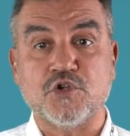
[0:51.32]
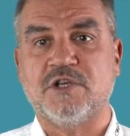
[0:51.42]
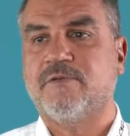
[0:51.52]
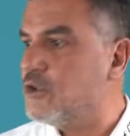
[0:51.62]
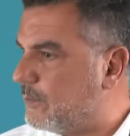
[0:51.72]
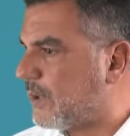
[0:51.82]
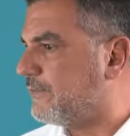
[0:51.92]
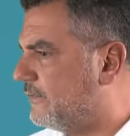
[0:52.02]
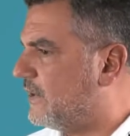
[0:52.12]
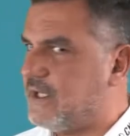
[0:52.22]
I want to see if
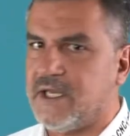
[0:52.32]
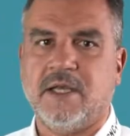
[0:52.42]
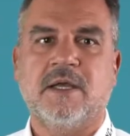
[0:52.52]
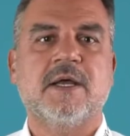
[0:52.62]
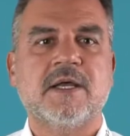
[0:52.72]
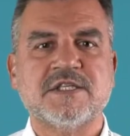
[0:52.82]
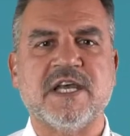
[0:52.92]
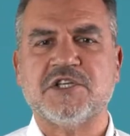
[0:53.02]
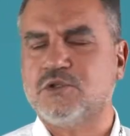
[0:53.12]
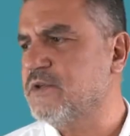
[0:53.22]
you have studied the last
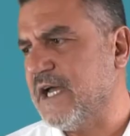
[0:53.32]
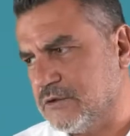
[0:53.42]
lesson.